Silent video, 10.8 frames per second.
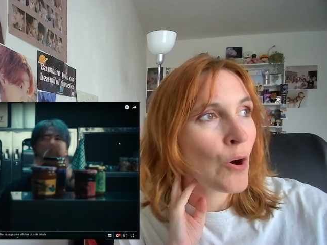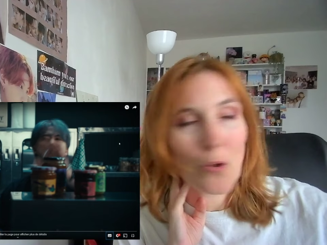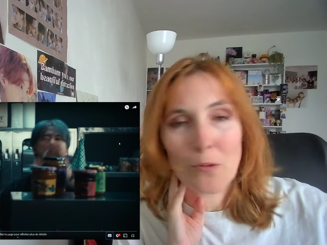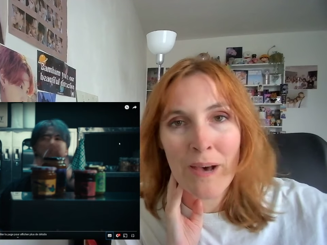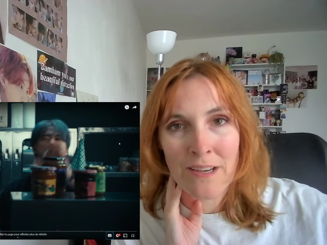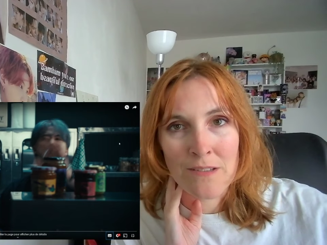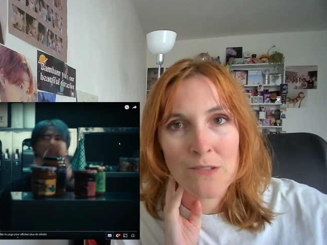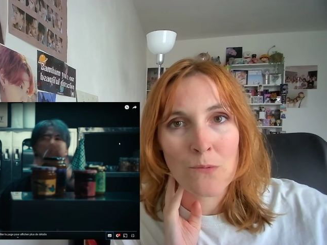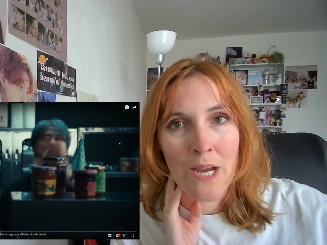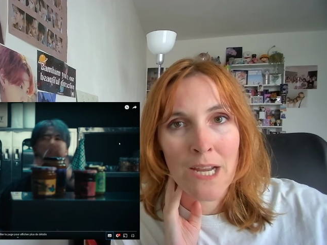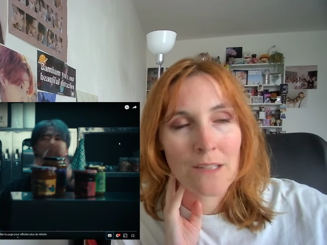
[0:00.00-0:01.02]
bias,
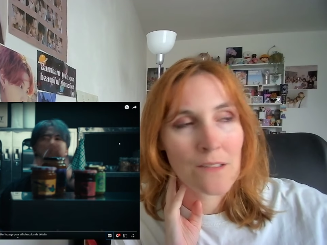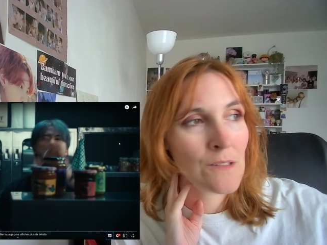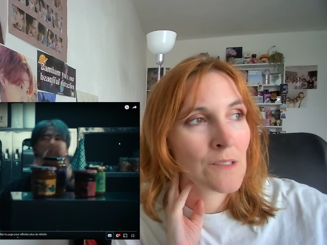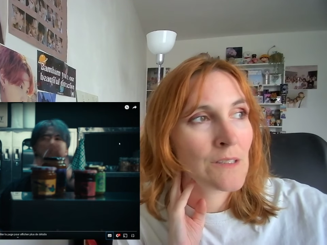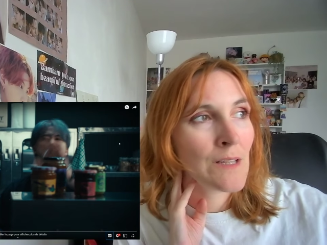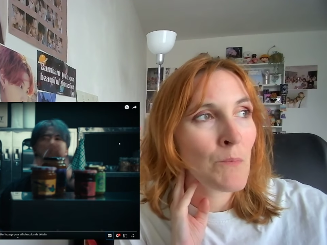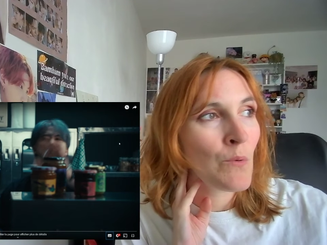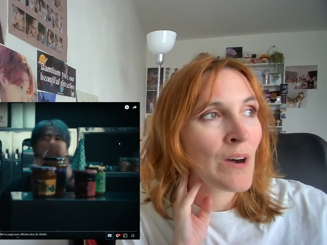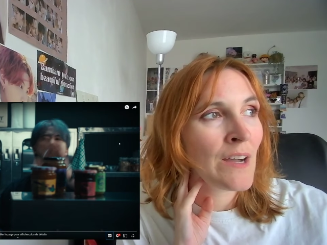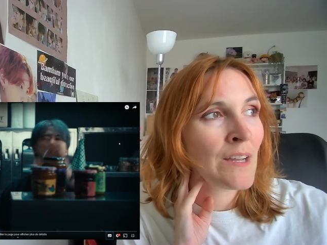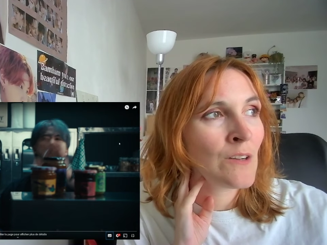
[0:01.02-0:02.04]
right? The number
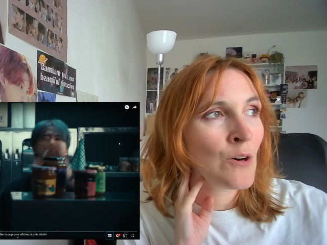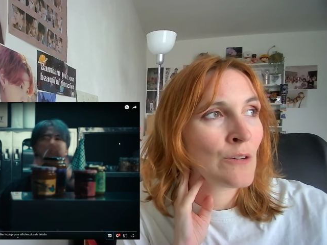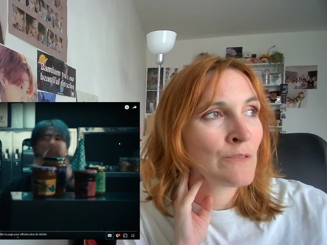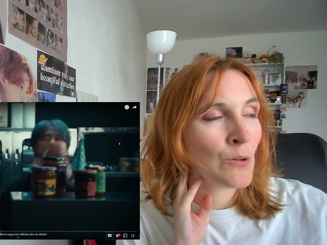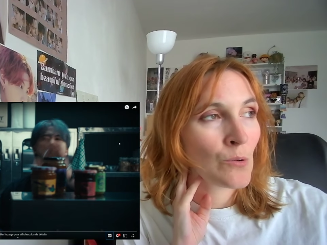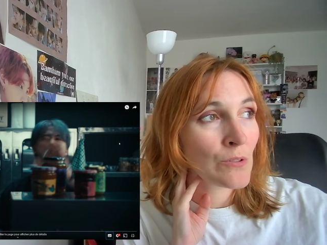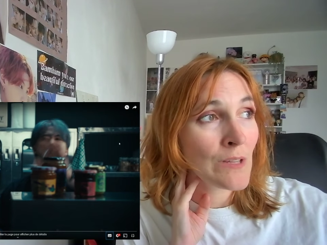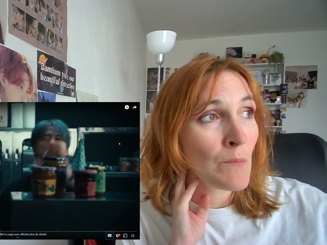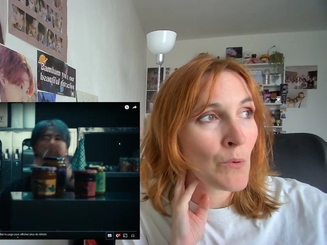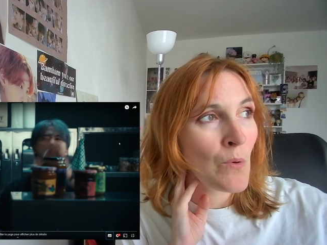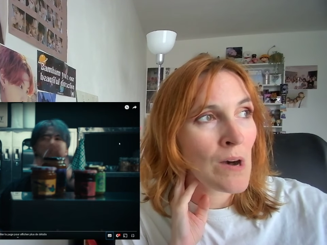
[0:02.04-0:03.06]
one of all the
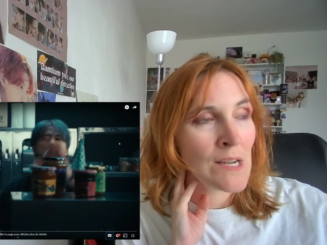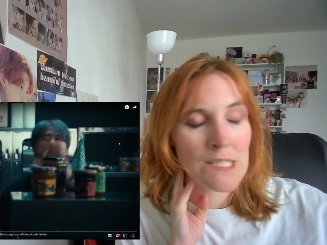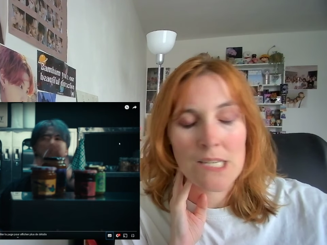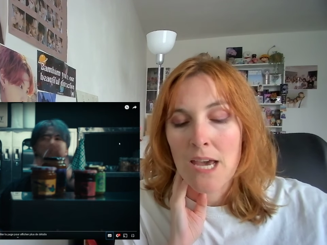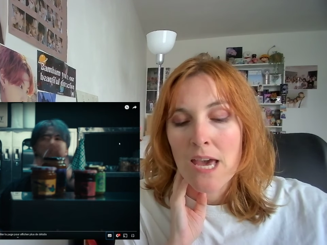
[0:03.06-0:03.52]
number ones.